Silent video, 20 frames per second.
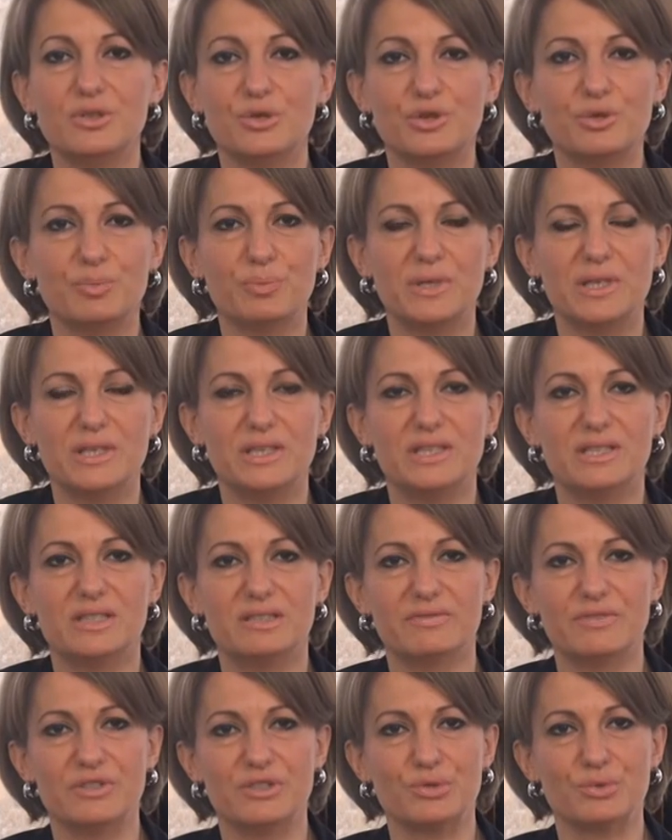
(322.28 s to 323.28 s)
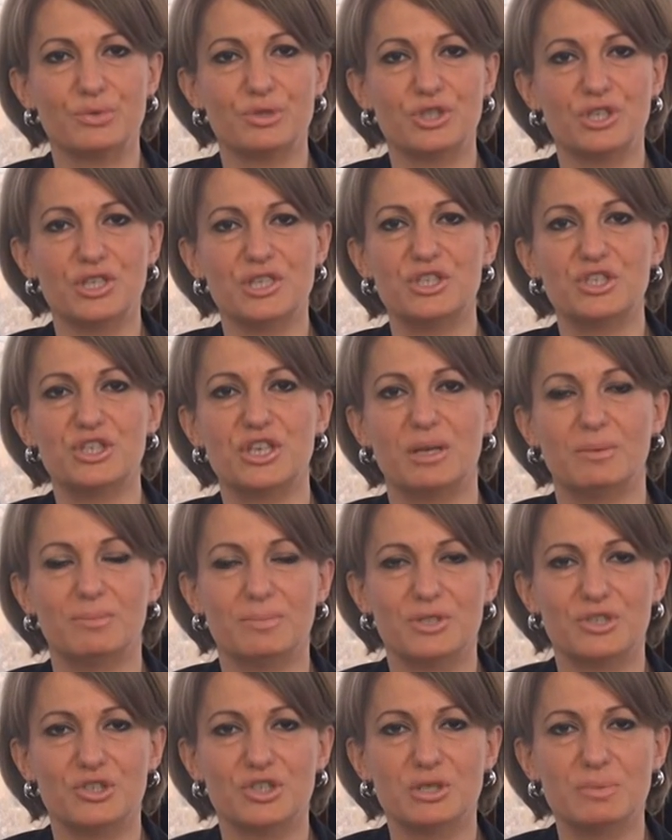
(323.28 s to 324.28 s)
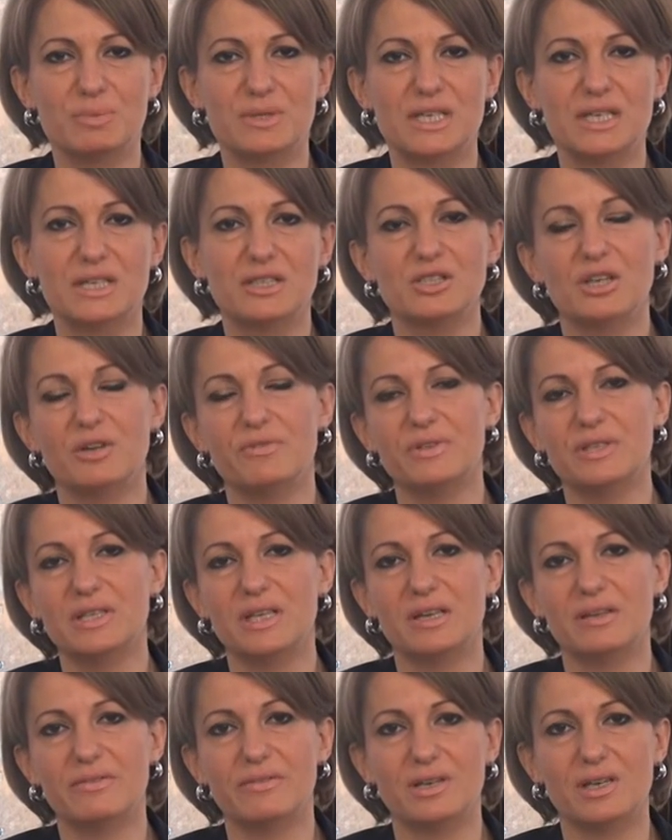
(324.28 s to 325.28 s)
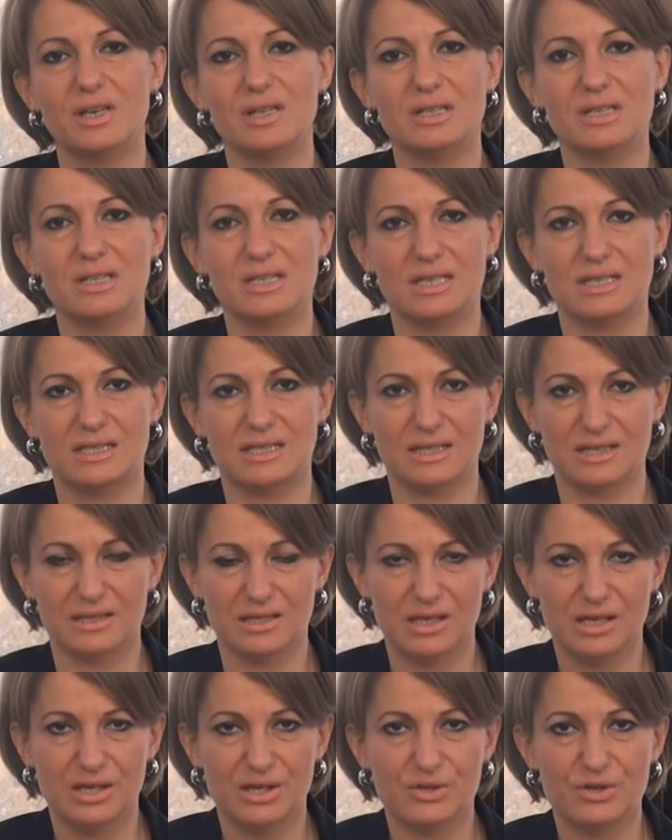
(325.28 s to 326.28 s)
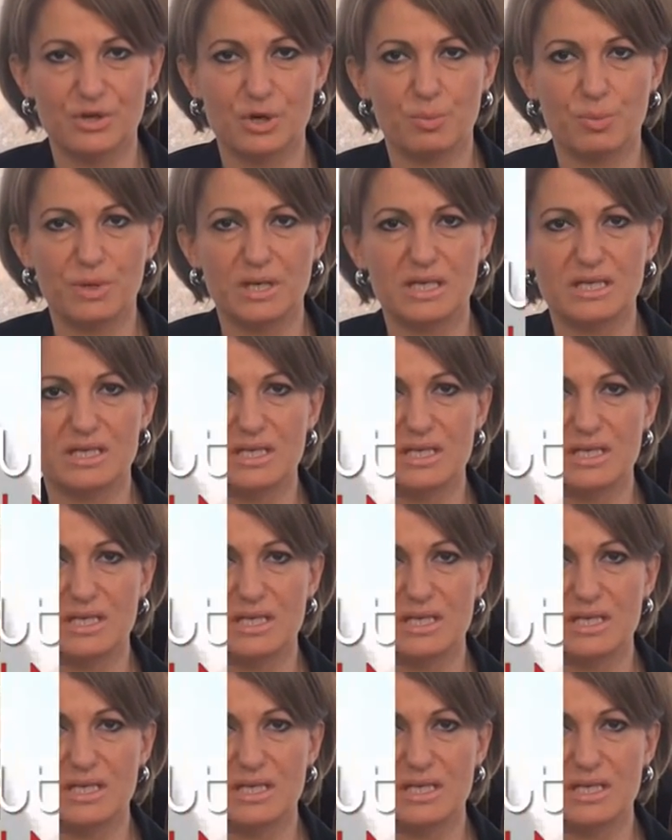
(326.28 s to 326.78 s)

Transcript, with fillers: European Individual Chess Championships kicked off in Yerevan on Sunday. The opening